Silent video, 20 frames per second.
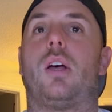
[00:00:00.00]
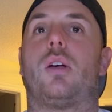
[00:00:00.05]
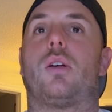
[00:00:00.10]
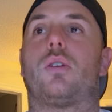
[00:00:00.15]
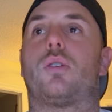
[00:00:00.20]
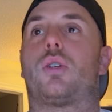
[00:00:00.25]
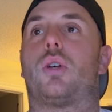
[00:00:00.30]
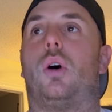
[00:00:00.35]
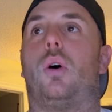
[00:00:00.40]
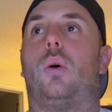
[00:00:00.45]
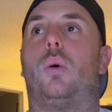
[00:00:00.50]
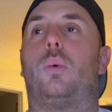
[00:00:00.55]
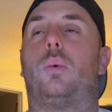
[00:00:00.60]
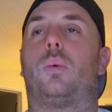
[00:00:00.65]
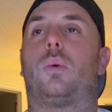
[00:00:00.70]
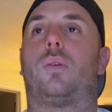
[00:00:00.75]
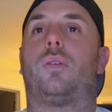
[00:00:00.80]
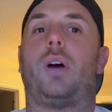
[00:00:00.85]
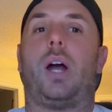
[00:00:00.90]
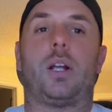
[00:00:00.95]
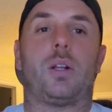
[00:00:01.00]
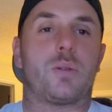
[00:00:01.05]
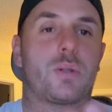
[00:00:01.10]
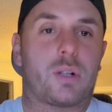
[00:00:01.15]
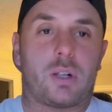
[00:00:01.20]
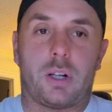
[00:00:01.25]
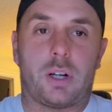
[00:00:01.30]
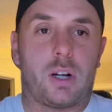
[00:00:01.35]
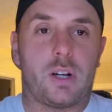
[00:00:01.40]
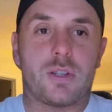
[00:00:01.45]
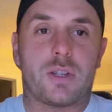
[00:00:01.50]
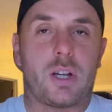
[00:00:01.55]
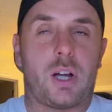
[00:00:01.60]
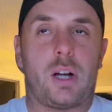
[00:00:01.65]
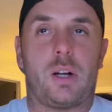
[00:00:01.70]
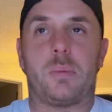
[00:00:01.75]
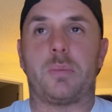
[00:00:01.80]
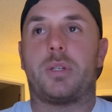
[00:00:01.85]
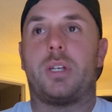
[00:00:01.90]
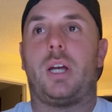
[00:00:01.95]
so we're finding those clearance
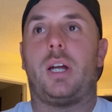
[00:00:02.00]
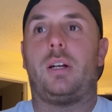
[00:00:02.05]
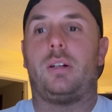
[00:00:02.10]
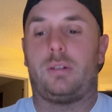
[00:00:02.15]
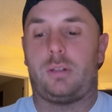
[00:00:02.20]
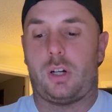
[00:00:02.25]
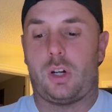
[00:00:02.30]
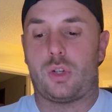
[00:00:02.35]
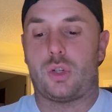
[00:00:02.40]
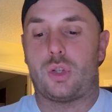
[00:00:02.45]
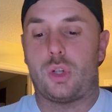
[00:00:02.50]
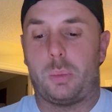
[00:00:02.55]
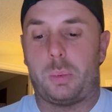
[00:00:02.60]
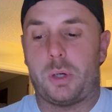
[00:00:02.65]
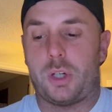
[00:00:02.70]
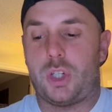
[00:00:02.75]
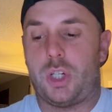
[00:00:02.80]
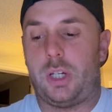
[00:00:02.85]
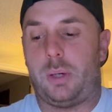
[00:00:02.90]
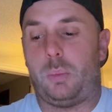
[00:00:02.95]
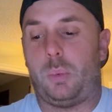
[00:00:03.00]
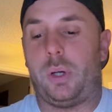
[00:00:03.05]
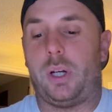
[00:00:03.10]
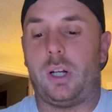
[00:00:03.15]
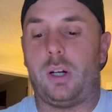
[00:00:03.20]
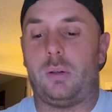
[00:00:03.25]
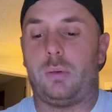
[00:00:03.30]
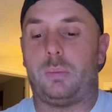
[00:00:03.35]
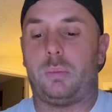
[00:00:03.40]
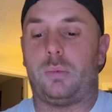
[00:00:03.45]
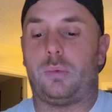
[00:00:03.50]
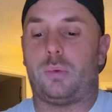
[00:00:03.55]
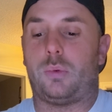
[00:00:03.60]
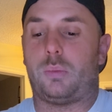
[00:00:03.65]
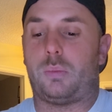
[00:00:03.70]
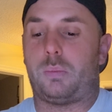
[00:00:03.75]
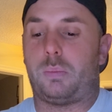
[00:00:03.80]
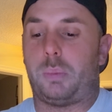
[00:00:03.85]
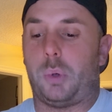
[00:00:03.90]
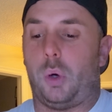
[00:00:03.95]
items that are super cheap. We did
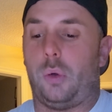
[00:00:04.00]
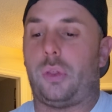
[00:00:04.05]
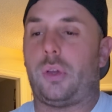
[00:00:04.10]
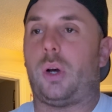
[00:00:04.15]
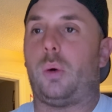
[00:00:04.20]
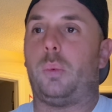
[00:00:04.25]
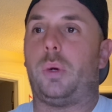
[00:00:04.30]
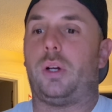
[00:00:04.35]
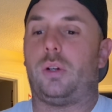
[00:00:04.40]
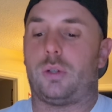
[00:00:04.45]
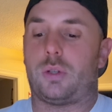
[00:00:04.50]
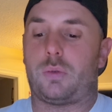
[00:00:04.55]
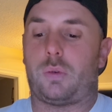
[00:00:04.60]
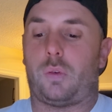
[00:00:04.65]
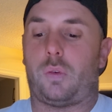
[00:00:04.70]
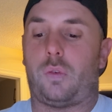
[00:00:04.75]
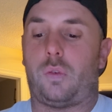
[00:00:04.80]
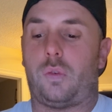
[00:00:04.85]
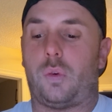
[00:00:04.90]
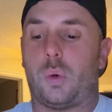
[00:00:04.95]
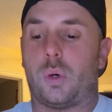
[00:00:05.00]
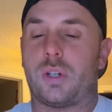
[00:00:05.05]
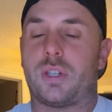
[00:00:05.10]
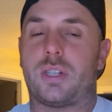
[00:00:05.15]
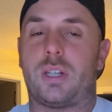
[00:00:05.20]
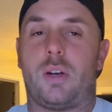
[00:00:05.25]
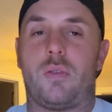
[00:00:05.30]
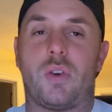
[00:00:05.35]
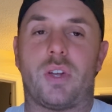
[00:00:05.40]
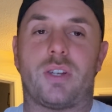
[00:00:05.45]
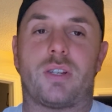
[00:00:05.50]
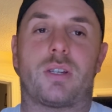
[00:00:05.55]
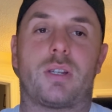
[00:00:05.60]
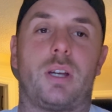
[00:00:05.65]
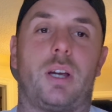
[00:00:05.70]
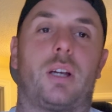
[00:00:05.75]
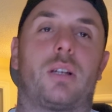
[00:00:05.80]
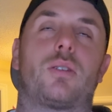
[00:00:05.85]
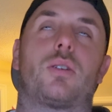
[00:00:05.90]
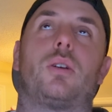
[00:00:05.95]
both our windows for
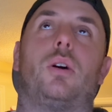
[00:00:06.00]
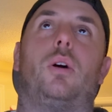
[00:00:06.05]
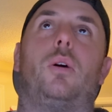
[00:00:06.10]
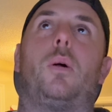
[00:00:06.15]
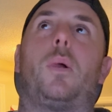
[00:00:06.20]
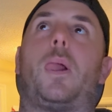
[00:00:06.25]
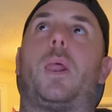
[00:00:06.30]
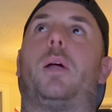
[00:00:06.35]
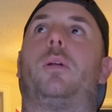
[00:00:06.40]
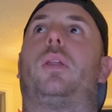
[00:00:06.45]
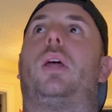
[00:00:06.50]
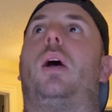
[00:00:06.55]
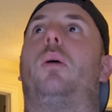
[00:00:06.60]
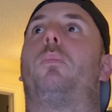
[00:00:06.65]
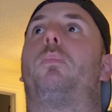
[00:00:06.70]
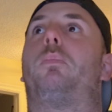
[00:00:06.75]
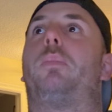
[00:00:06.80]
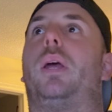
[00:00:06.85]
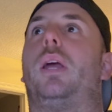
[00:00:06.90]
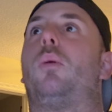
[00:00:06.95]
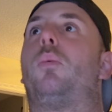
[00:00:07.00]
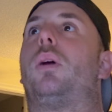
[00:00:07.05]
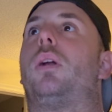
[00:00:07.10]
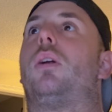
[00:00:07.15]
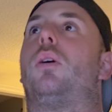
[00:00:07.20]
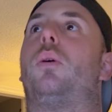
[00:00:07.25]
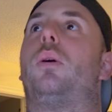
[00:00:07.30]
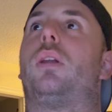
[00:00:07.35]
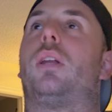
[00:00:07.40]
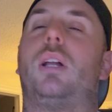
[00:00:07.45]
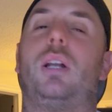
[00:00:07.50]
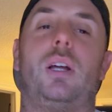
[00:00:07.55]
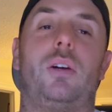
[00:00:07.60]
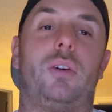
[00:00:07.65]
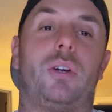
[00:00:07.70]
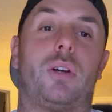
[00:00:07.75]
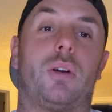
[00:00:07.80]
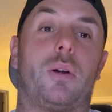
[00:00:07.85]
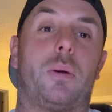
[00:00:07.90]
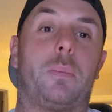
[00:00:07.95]
$476. So that big window in the
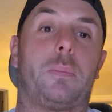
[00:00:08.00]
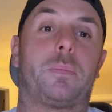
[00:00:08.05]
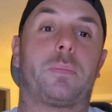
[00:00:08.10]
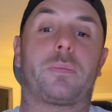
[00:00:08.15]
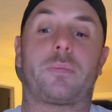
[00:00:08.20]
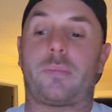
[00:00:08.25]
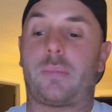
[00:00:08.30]
living room,